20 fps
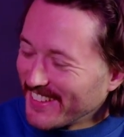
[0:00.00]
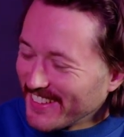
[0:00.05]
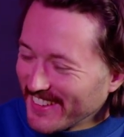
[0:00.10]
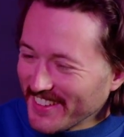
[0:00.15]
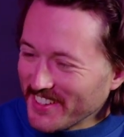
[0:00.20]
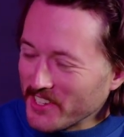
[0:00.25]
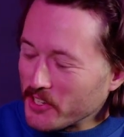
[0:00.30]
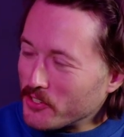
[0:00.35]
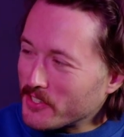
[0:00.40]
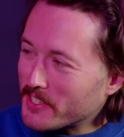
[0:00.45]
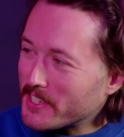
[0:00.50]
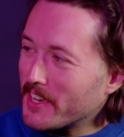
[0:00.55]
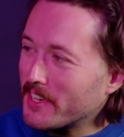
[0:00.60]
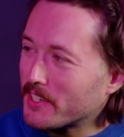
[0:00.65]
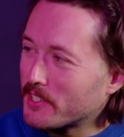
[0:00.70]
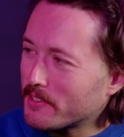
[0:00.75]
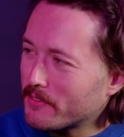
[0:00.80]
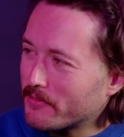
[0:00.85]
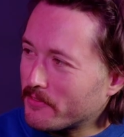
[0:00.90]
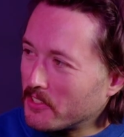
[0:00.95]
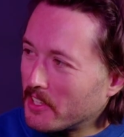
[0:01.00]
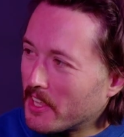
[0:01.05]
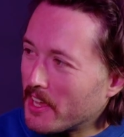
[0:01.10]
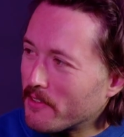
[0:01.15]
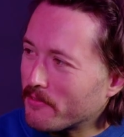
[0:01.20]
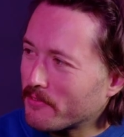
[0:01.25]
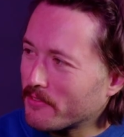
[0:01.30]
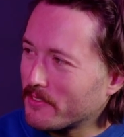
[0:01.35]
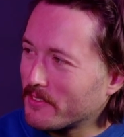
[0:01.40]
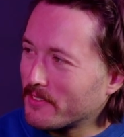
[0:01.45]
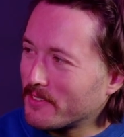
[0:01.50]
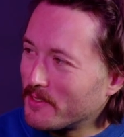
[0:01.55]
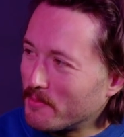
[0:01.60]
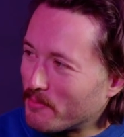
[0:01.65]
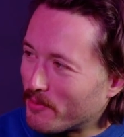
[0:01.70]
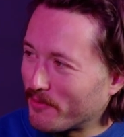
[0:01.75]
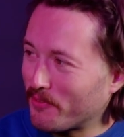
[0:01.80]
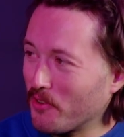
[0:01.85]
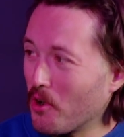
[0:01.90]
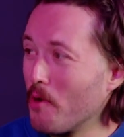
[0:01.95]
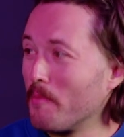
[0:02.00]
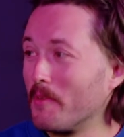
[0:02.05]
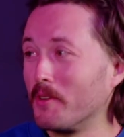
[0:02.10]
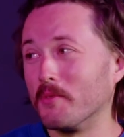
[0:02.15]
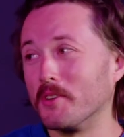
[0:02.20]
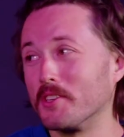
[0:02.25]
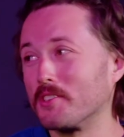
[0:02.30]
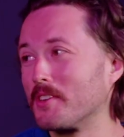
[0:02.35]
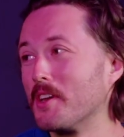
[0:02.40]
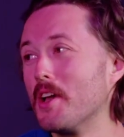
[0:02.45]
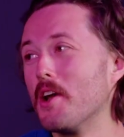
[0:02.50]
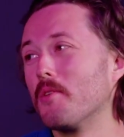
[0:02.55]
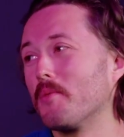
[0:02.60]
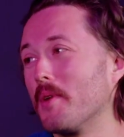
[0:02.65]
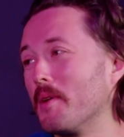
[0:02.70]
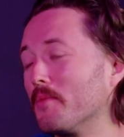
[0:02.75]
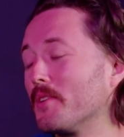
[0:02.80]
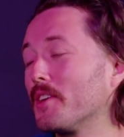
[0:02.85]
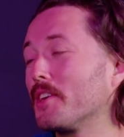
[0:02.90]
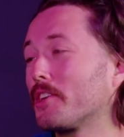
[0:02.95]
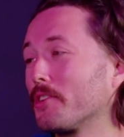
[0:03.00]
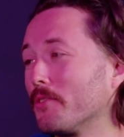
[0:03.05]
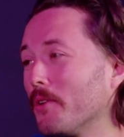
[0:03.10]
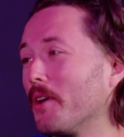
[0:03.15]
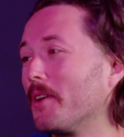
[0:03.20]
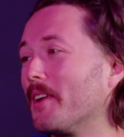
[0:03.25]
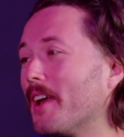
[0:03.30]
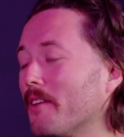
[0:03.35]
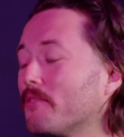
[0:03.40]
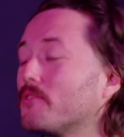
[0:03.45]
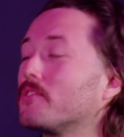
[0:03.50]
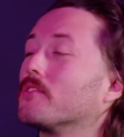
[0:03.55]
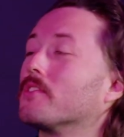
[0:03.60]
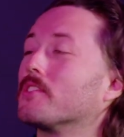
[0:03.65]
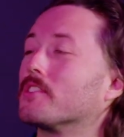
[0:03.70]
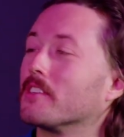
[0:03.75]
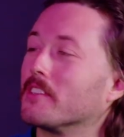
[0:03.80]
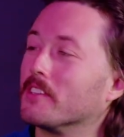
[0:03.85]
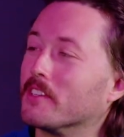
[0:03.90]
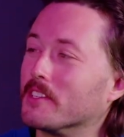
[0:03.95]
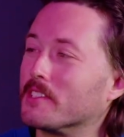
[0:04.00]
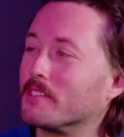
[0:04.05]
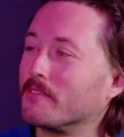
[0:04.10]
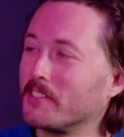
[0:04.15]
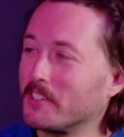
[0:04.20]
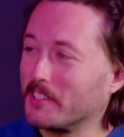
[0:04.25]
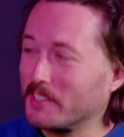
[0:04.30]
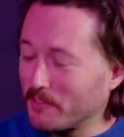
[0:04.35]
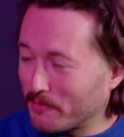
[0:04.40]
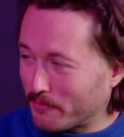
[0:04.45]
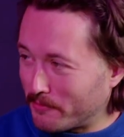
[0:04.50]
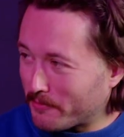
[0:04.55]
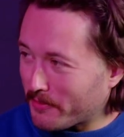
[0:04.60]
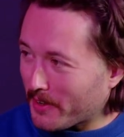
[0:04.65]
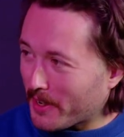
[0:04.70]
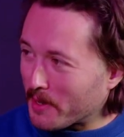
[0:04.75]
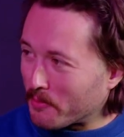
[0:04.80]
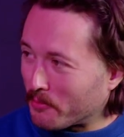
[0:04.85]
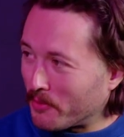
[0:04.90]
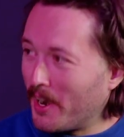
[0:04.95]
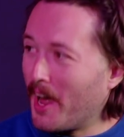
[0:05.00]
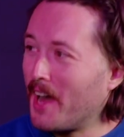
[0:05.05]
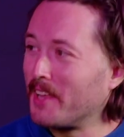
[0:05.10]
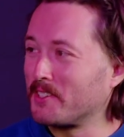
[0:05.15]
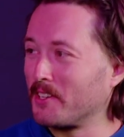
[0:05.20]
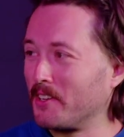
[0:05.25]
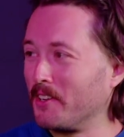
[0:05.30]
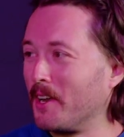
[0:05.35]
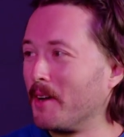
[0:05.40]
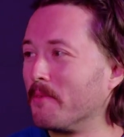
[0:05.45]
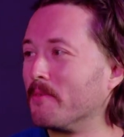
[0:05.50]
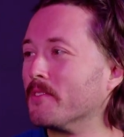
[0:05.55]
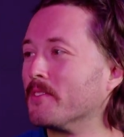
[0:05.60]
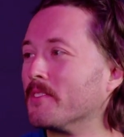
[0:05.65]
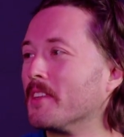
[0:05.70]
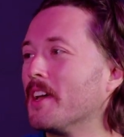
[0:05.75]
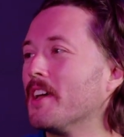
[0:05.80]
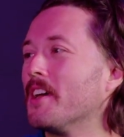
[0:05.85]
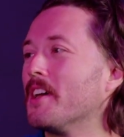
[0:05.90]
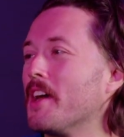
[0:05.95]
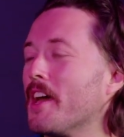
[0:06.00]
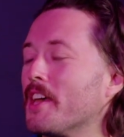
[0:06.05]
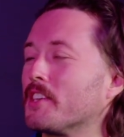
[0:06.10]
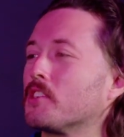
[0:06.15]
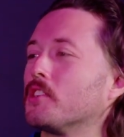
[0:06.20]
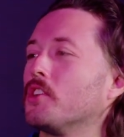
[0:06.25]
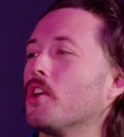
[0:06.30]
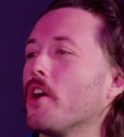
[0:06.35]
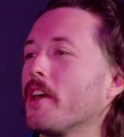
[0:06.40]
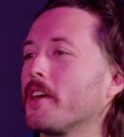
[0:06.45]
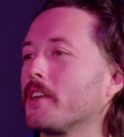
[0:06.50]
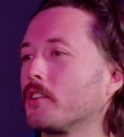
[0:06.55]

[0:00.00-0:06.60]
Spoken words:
your zest for life and performing. Which, when we go on after each other, it's a very different vibe. When I turn up, and it's annoying